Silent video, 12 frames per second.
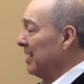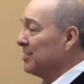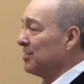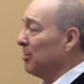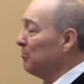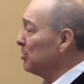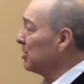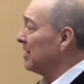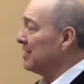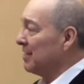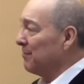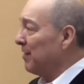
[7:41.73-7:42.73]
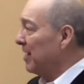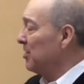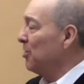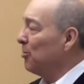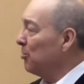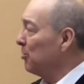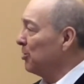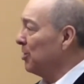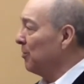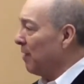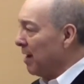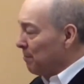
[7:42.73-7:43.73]
It's almost as if I know who
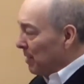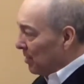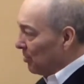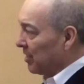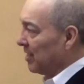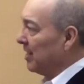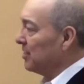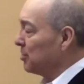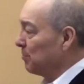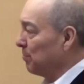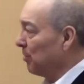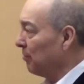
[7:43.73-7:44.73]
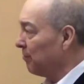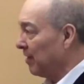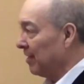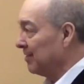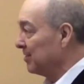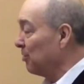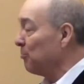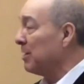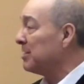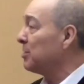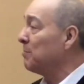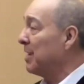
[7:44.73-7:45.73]
you are by looking at your profile. Your
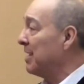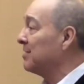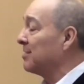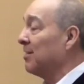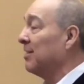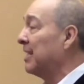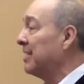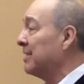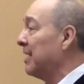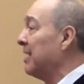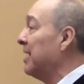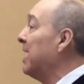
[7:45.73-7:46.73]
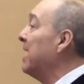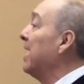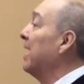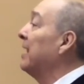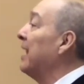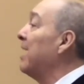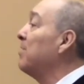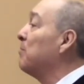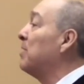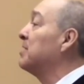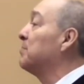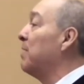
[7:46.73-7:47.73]
resume is on LinkedIn, and
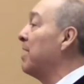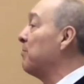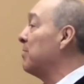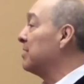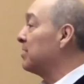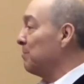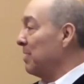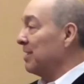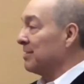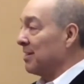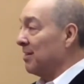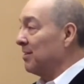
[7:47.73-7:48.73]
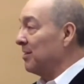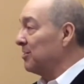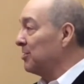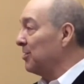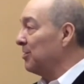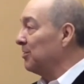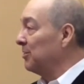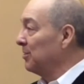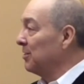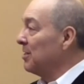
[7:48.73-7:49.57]
likewise, my resume is on there too.